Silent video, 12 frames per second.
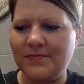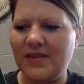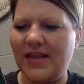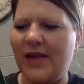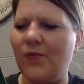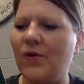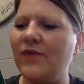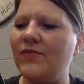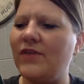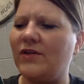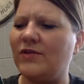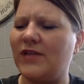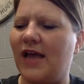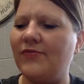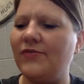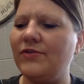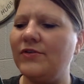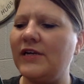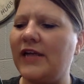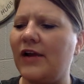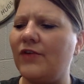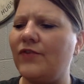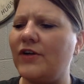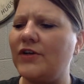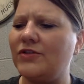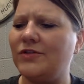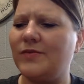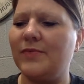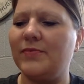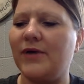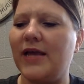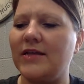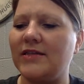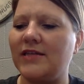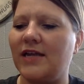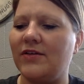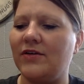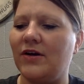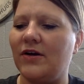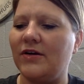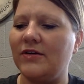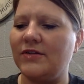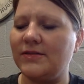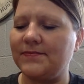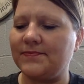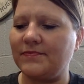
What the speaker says: Like one of those evergreen air fresheners people hang inside their cars?